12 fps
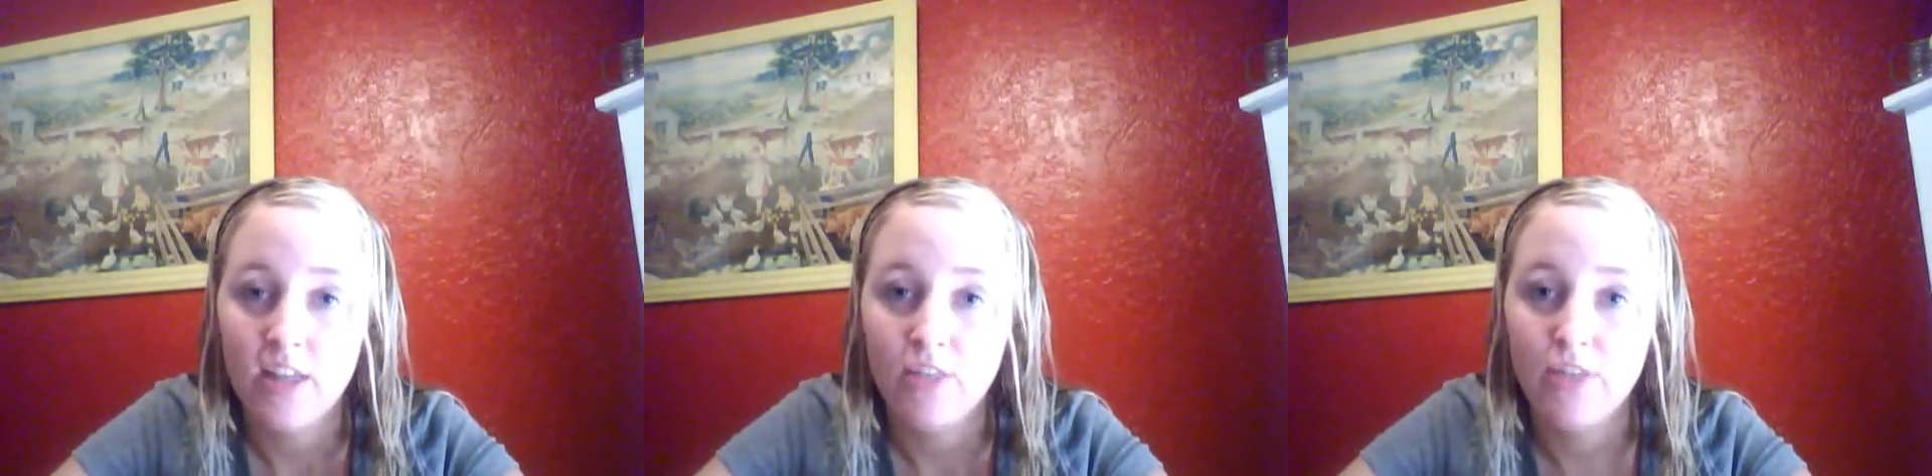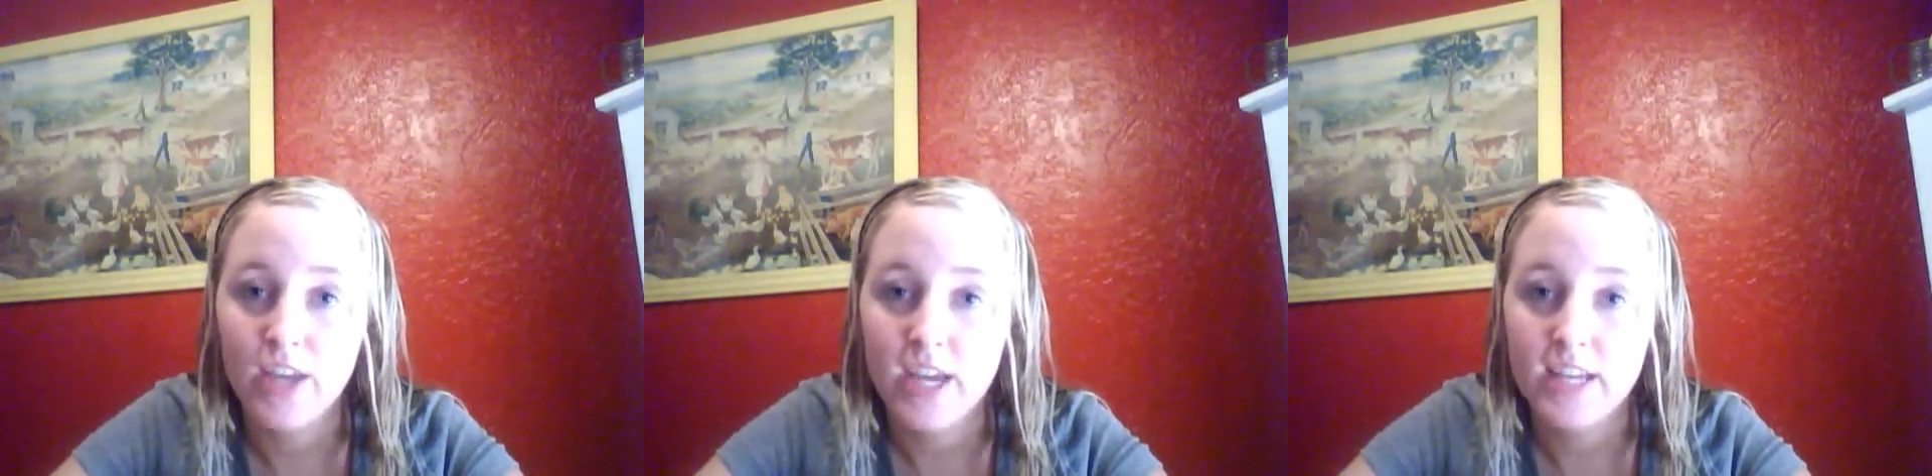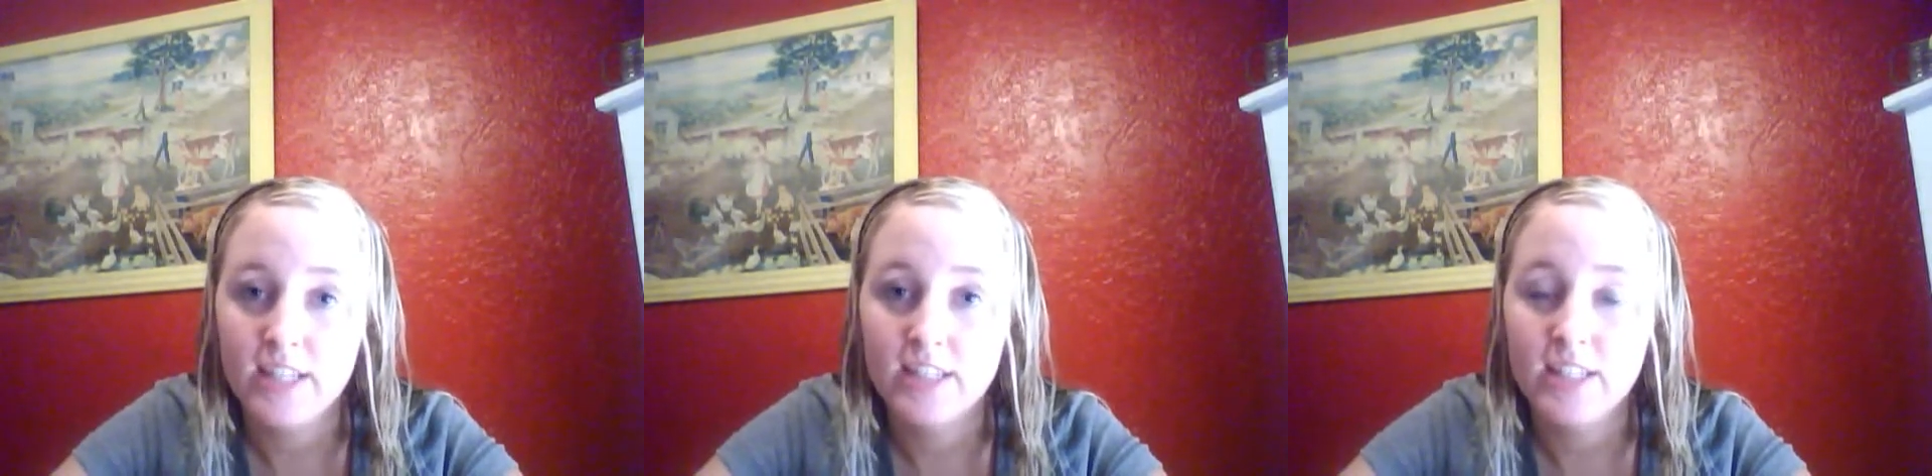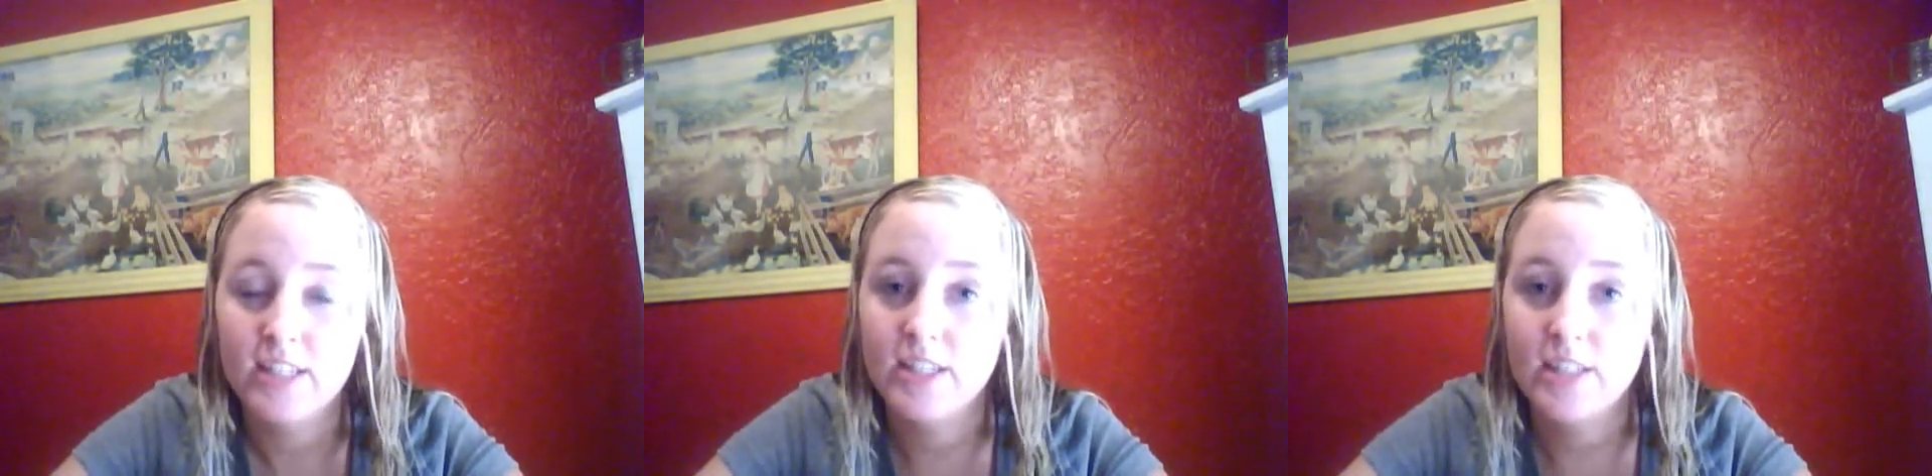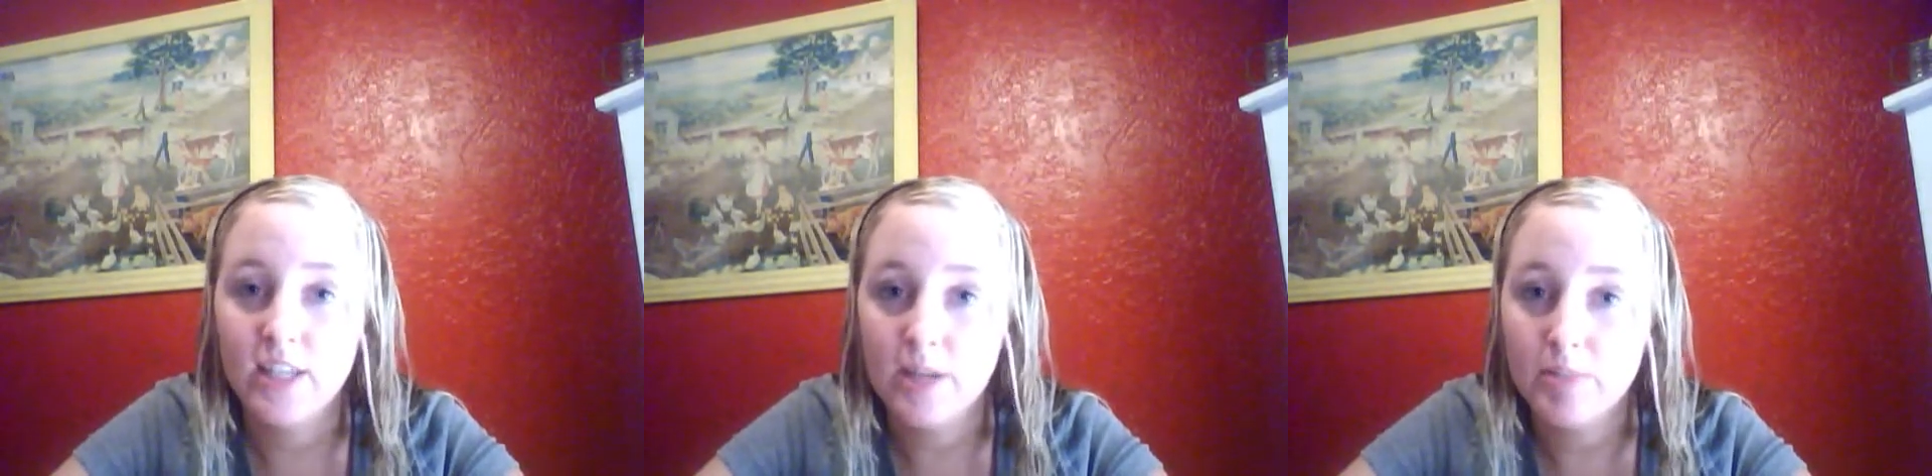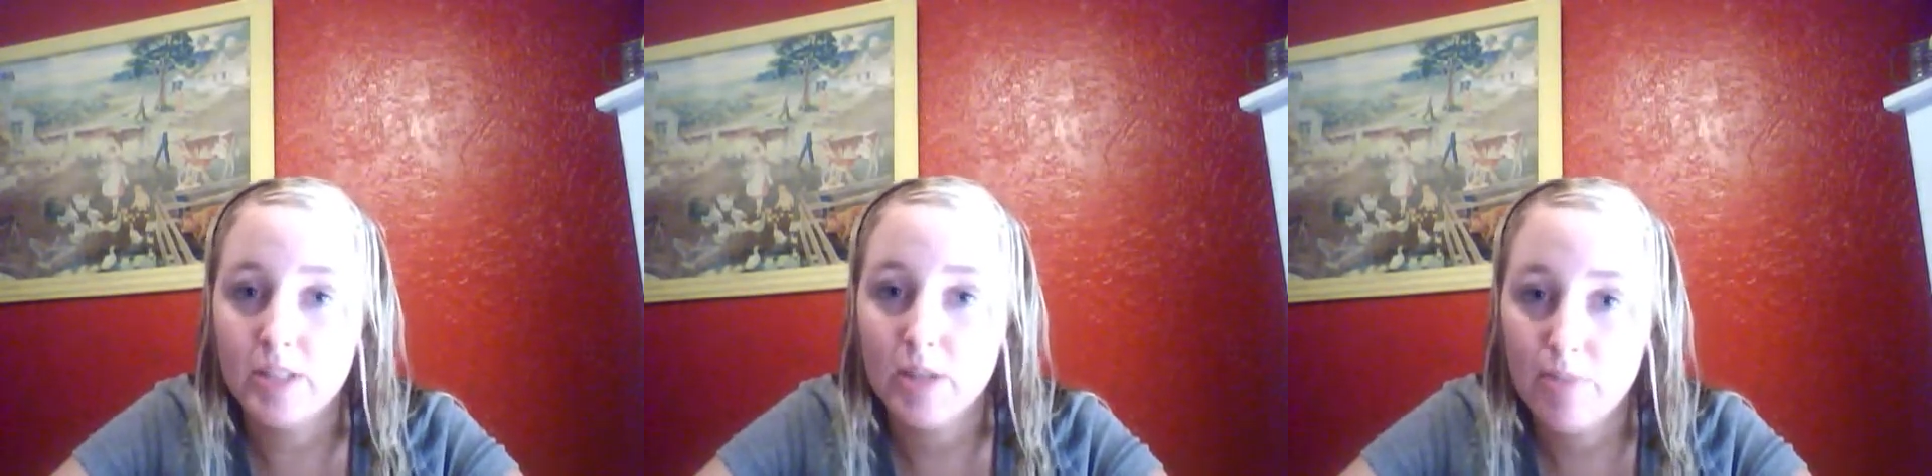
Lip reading: This seems to